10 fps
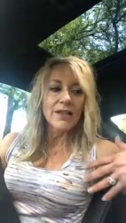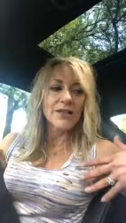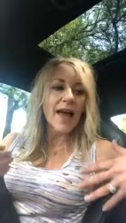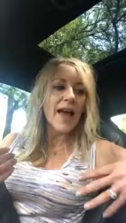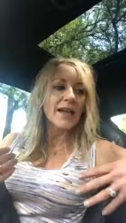
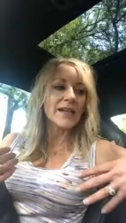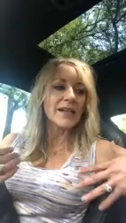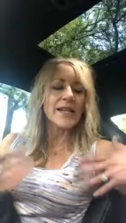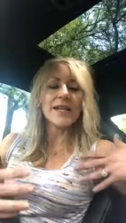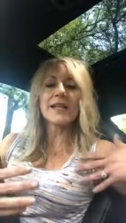that
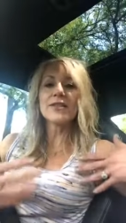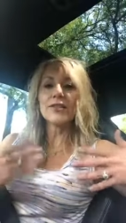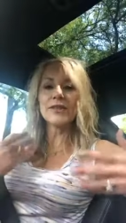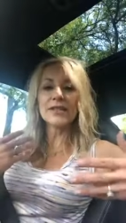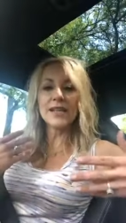needs
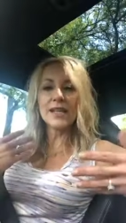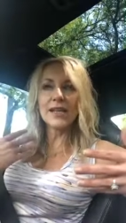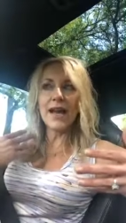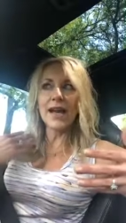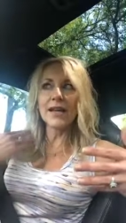to see
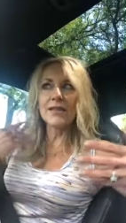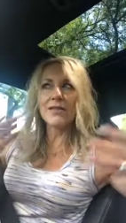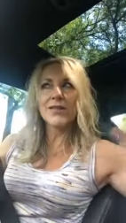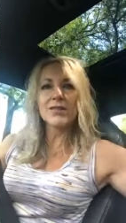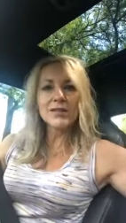that
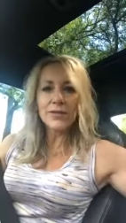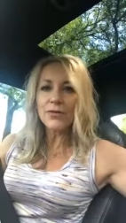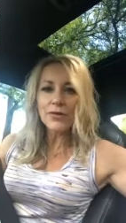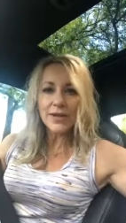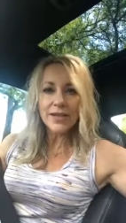there's
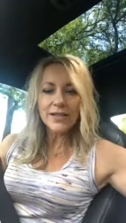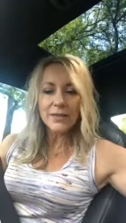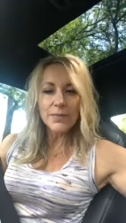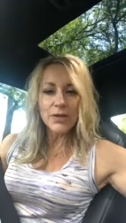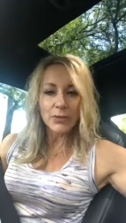different things
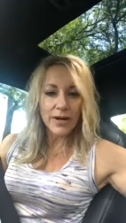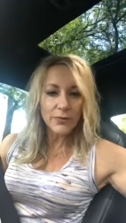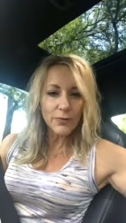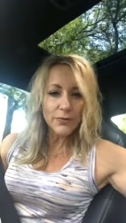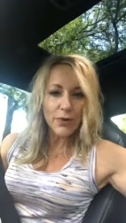to be
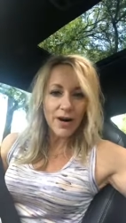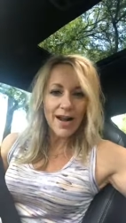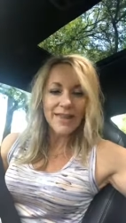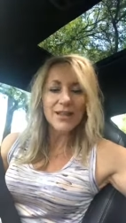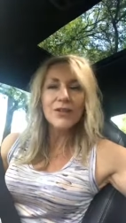grateful for
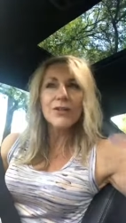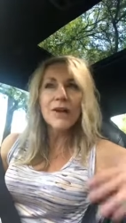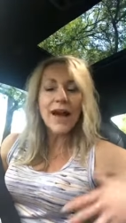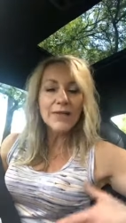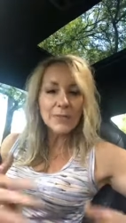and that you don't
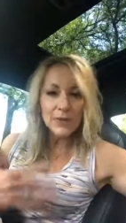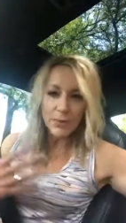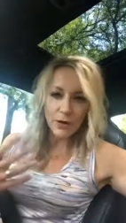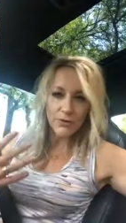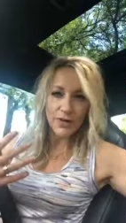have to be
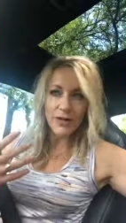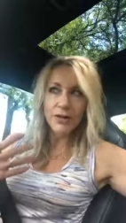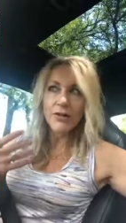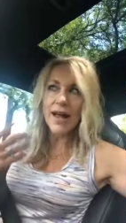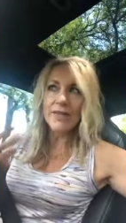perfect. You
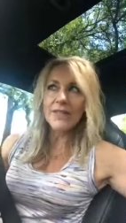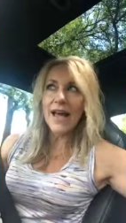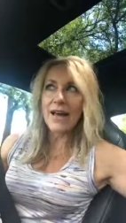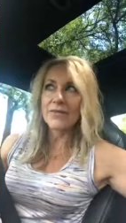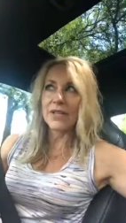don't have to
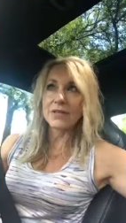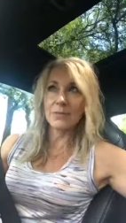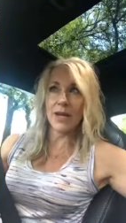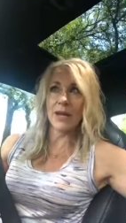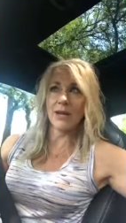have this
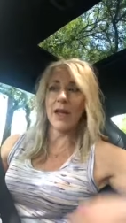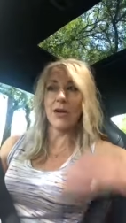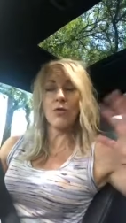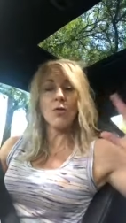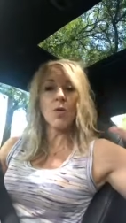big
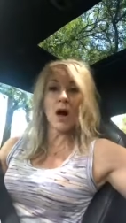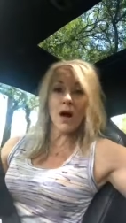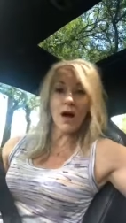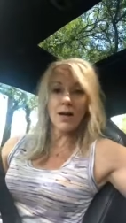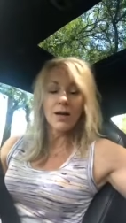like, ooh
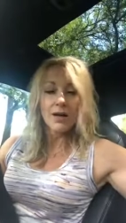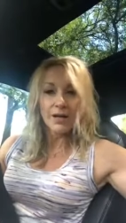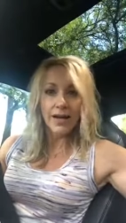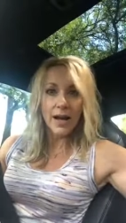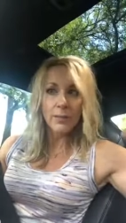wow,
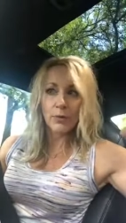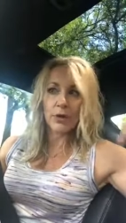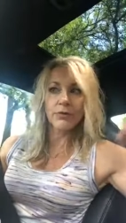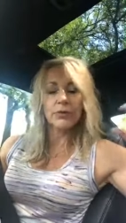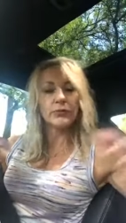like I'm
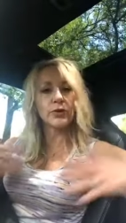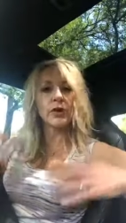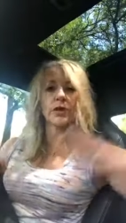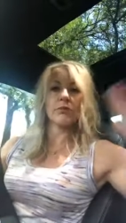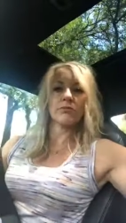grateful
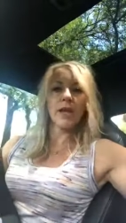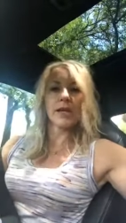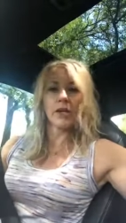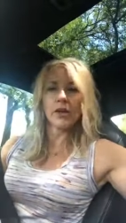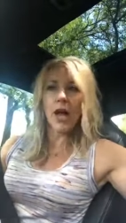for like
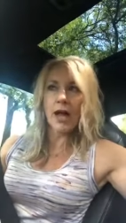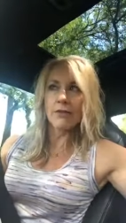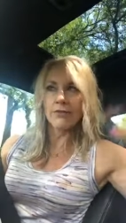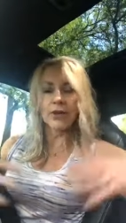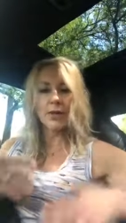
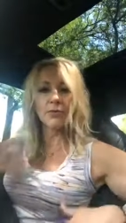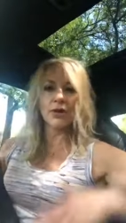life and I'm